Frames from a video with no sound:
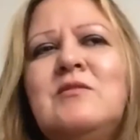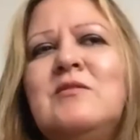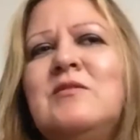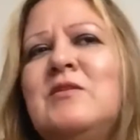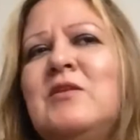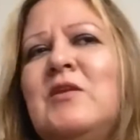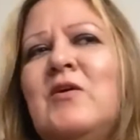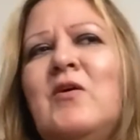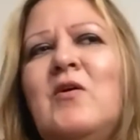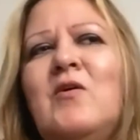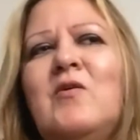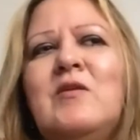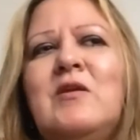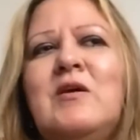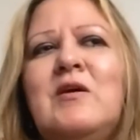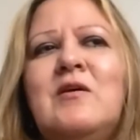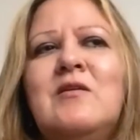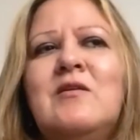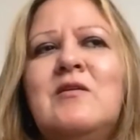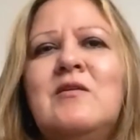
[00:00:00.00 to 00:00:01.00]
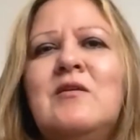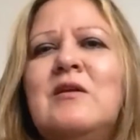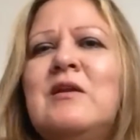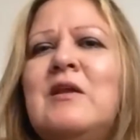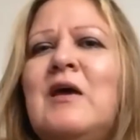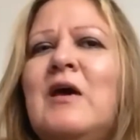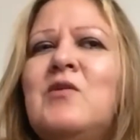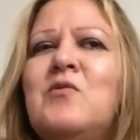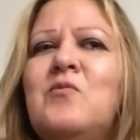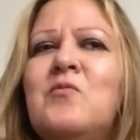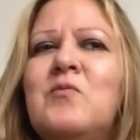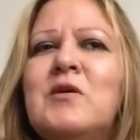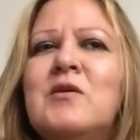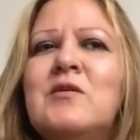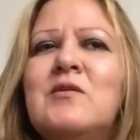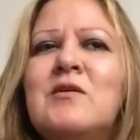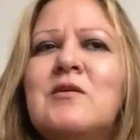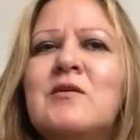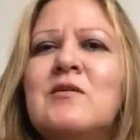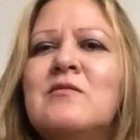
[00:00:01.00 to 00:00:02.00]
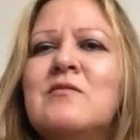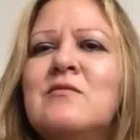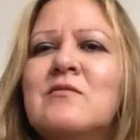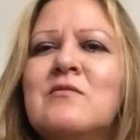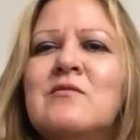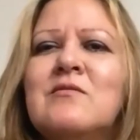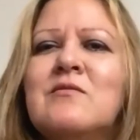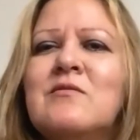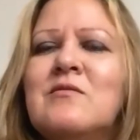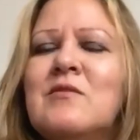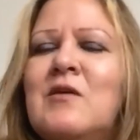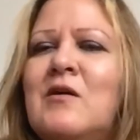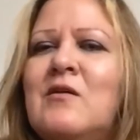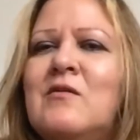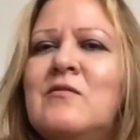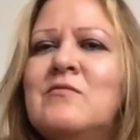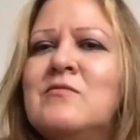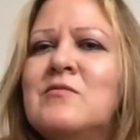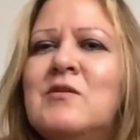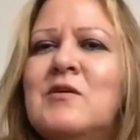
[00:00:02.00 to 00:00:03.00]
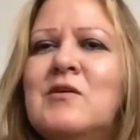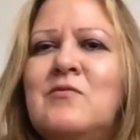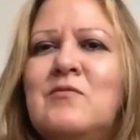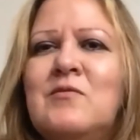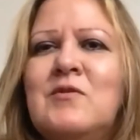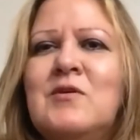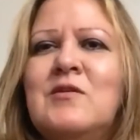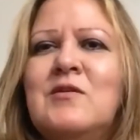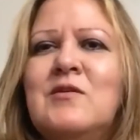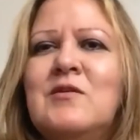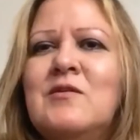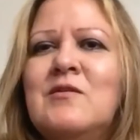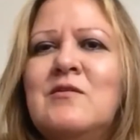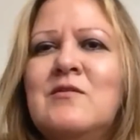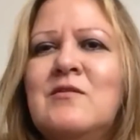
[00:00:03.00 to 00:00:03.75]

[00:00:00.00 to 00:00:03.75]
no, not really. No, not really.